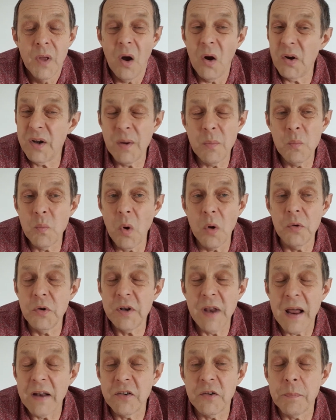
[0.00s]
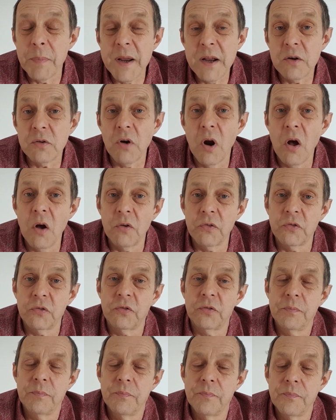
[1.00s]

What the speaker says: I didn't want Dad to be cross."